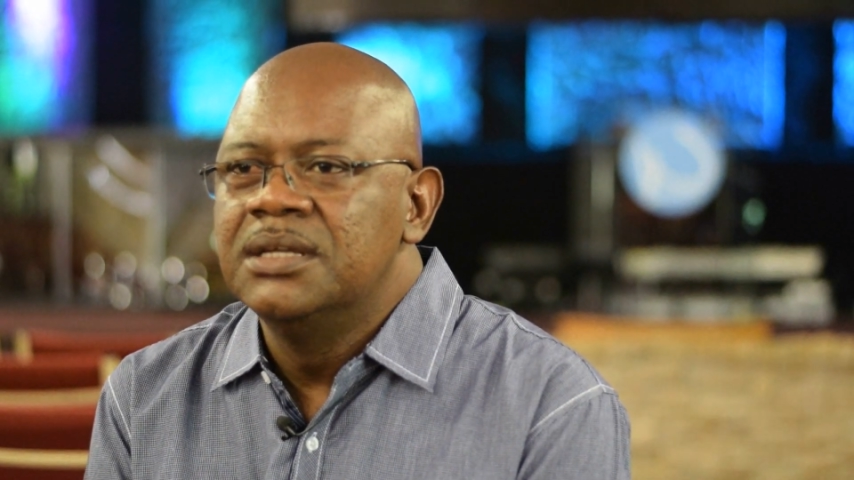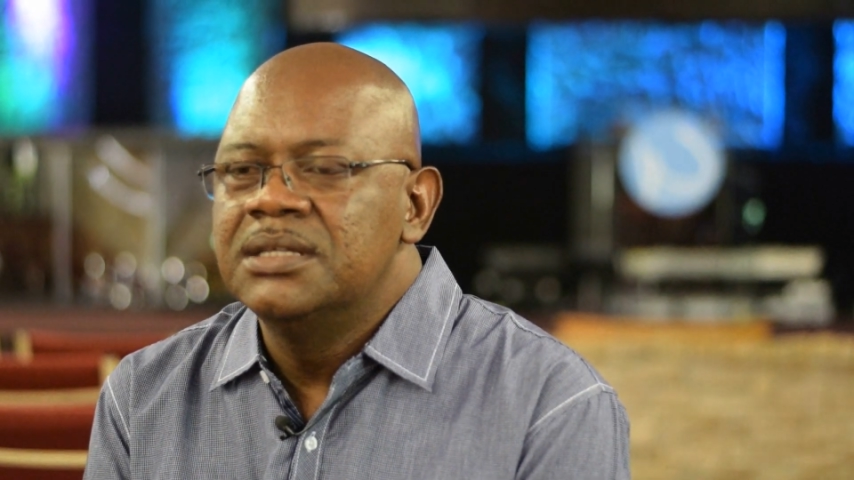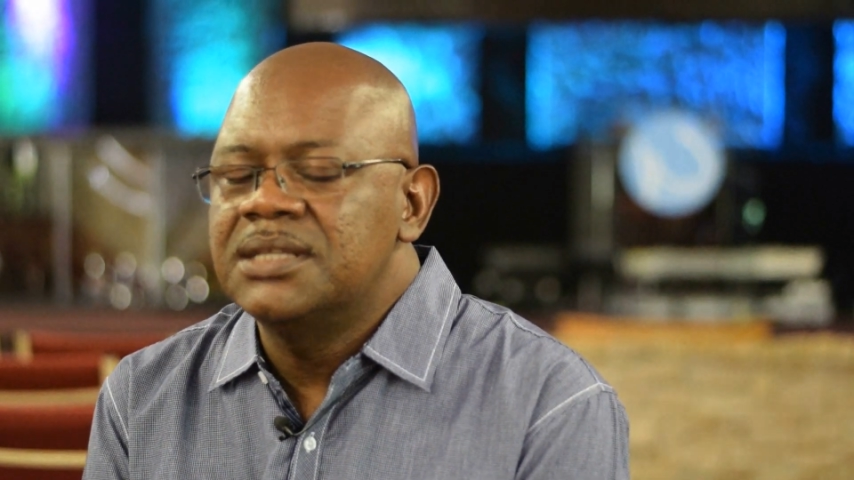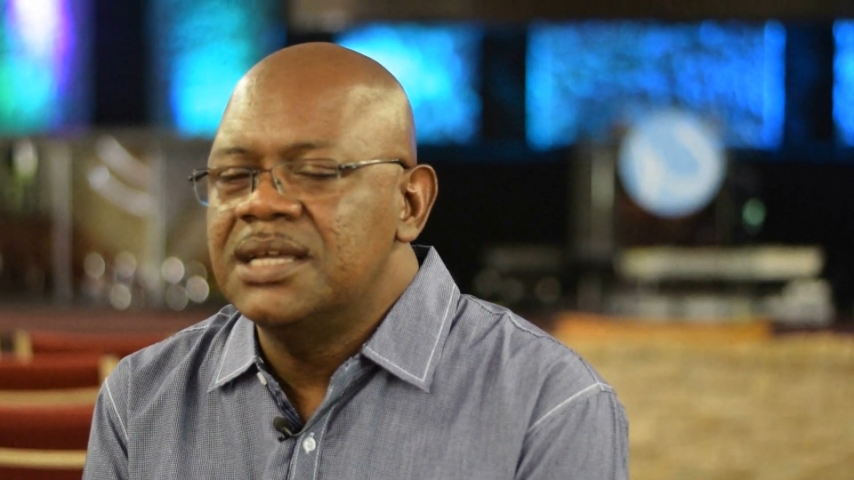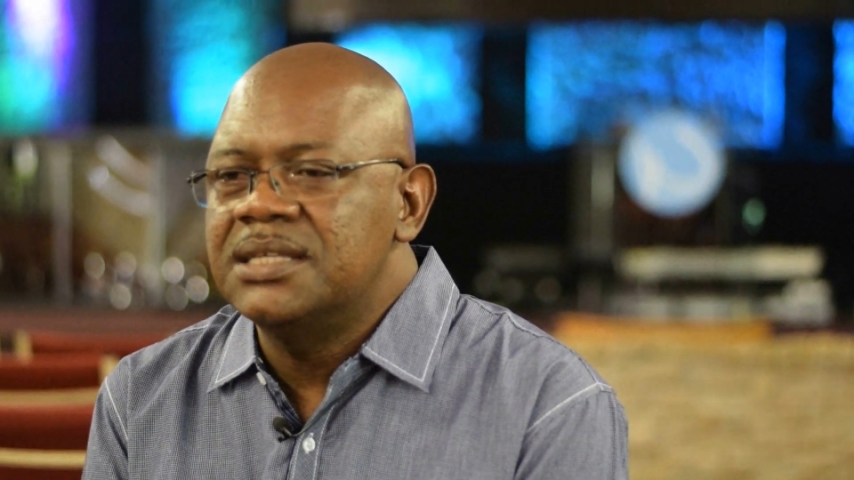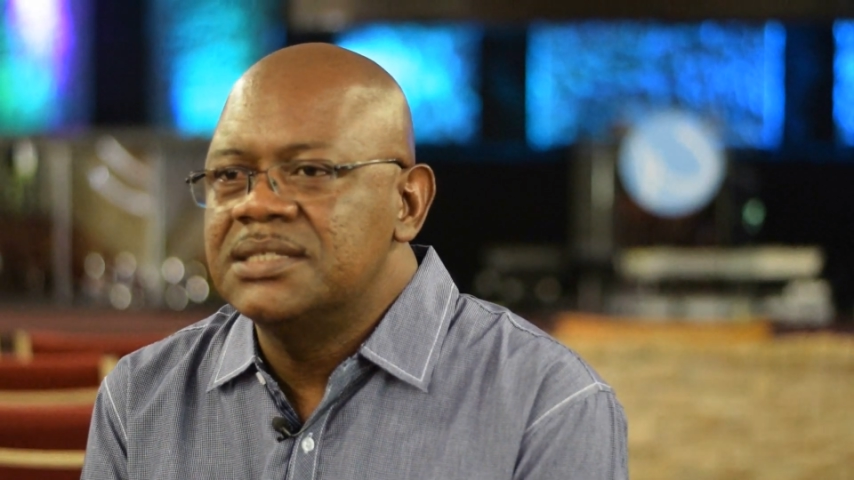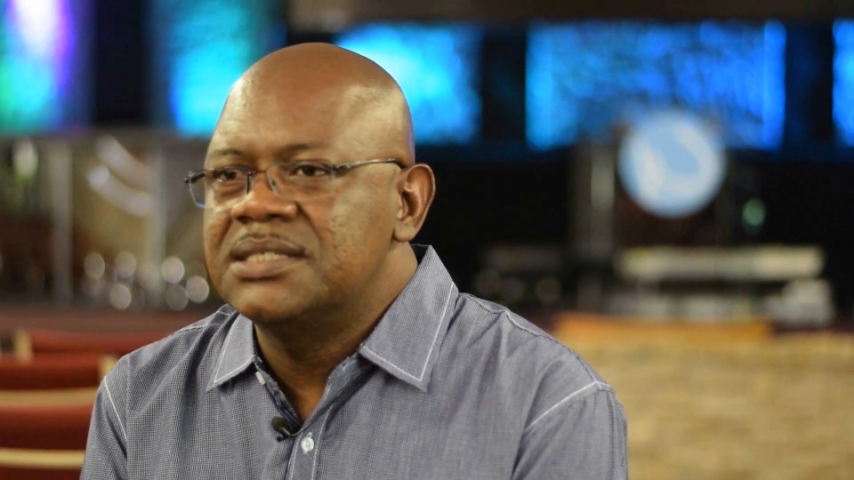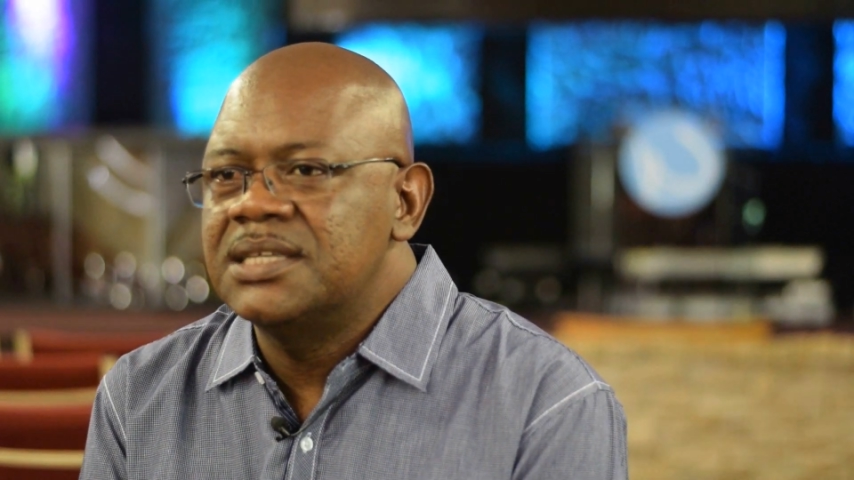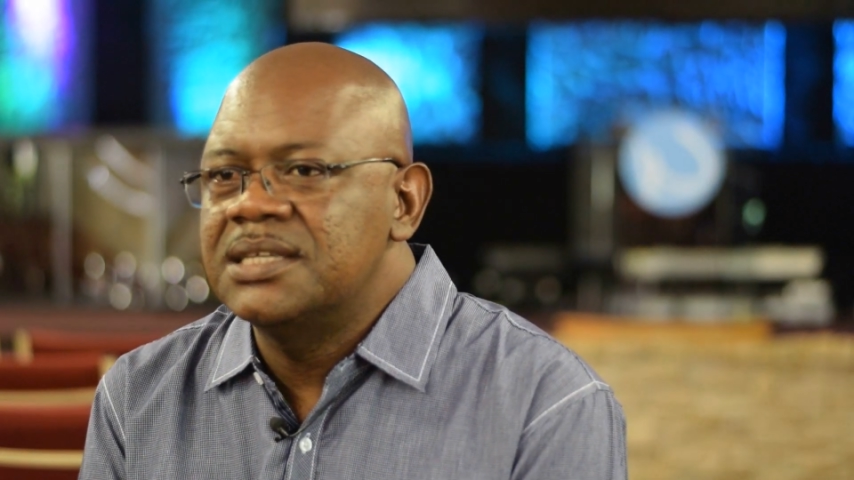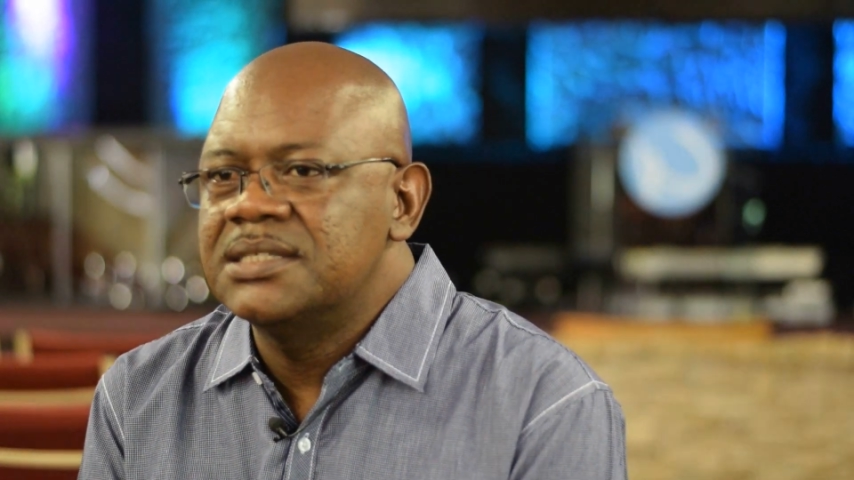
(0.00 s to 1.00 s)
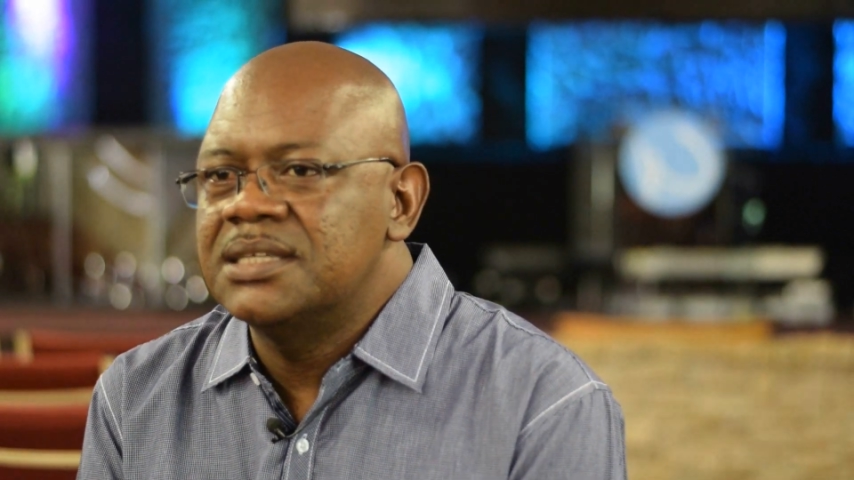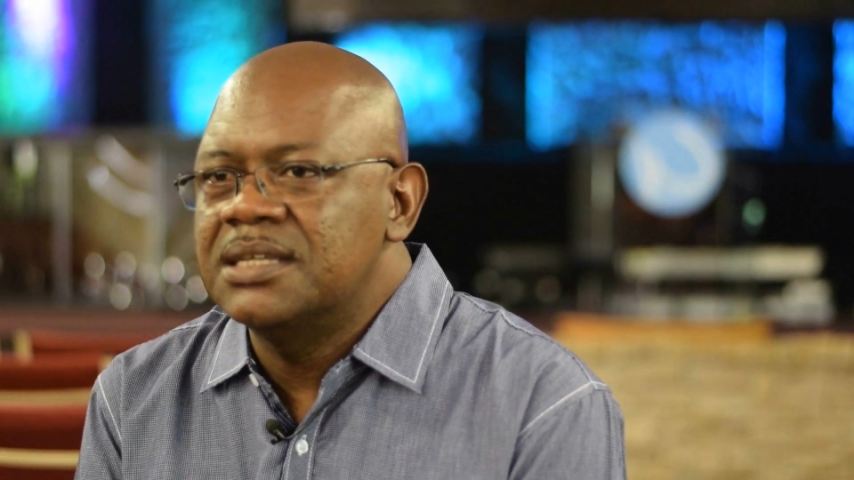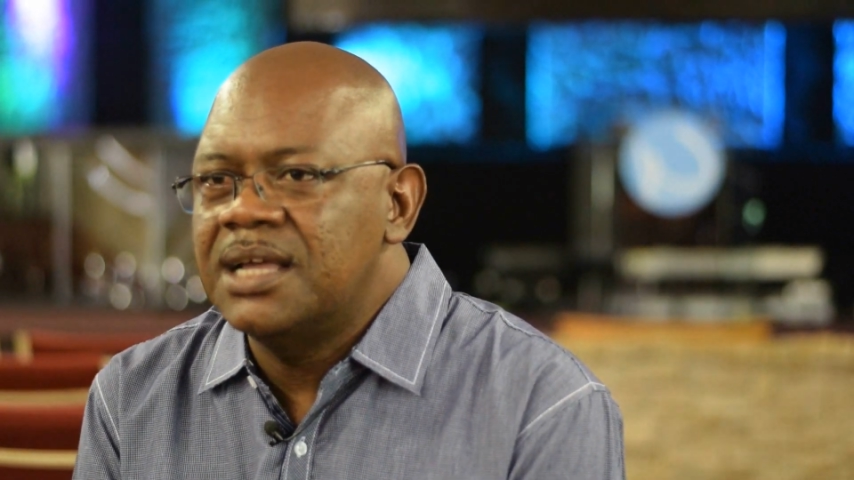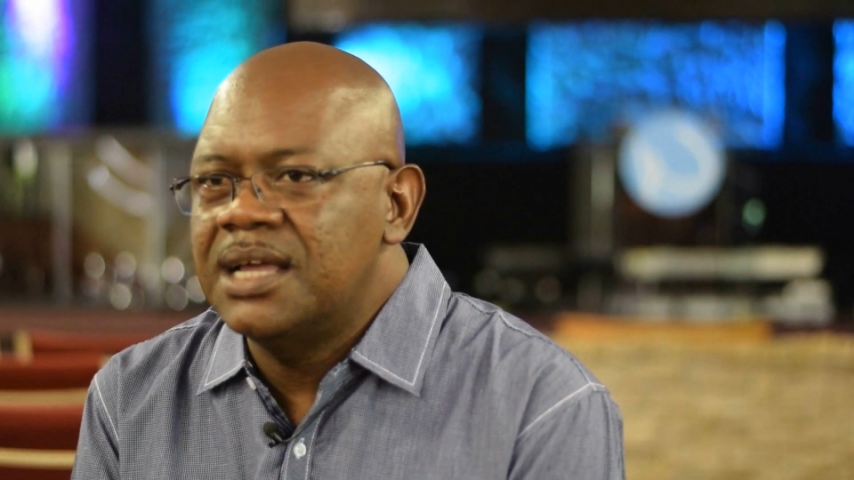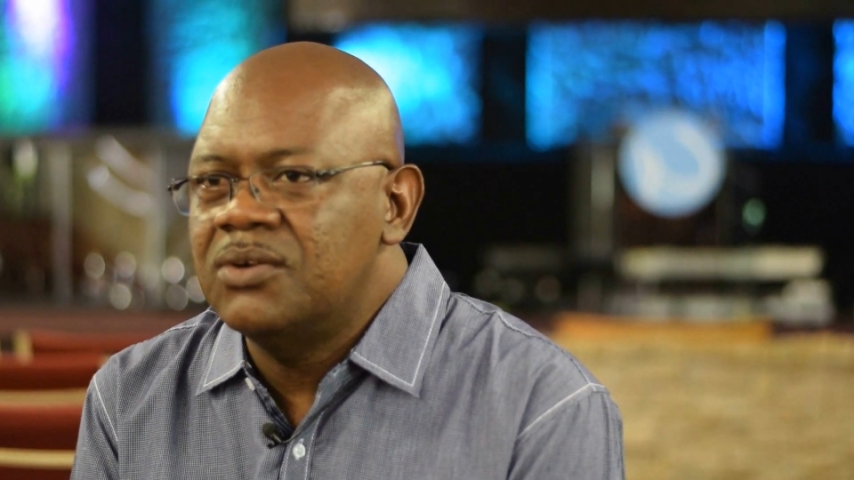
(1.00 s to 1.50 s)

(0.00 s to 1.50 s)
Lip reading: scientists says that I